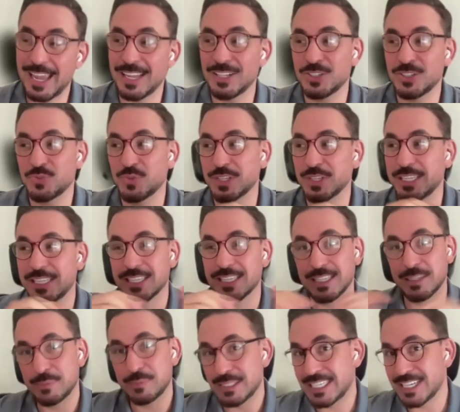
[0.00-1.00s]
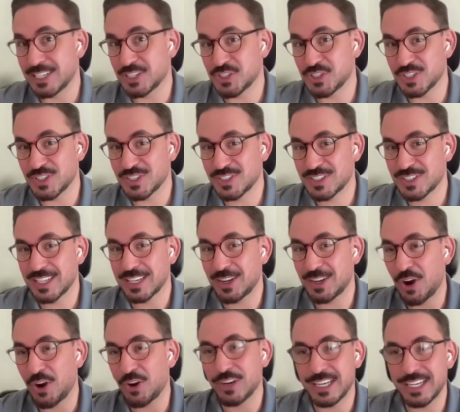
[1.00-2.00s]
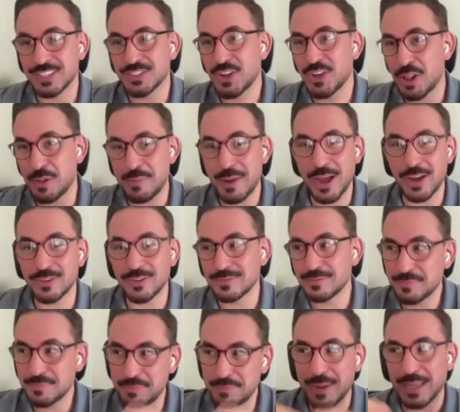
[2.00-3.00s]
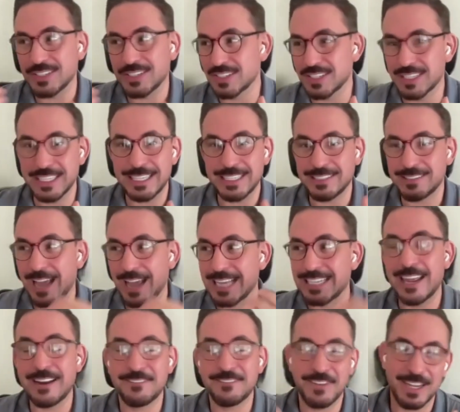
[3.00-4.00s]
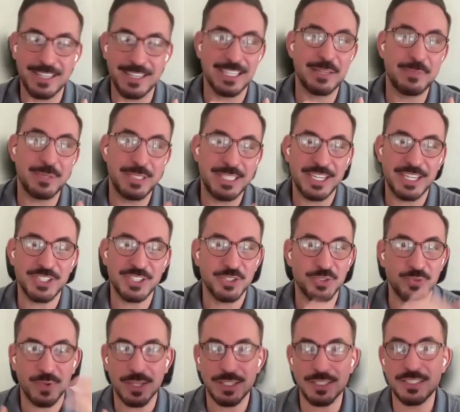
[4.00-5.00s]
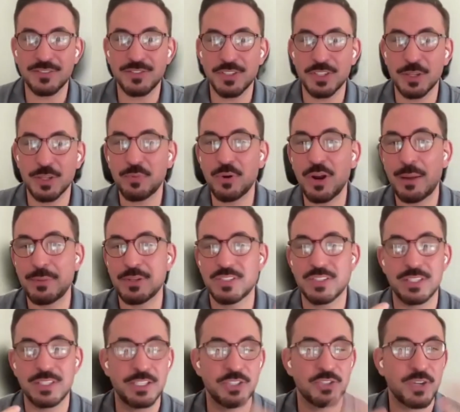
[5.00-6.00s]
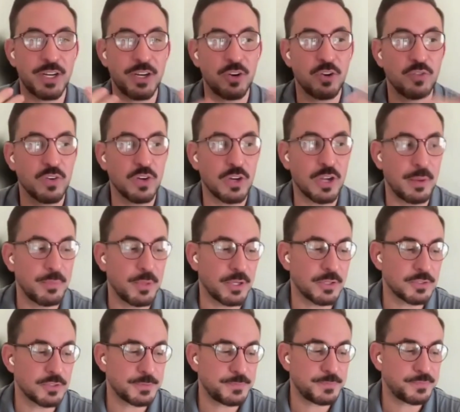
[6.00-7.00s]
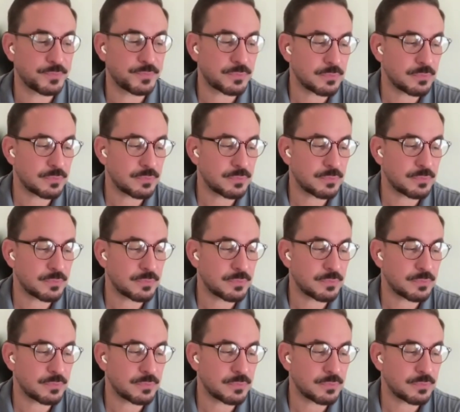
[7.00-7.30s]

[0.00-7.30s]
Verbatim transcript: and really the limitations. Like R&D is all about basically identifying the limitations relative to the promise and then trying to overcome those.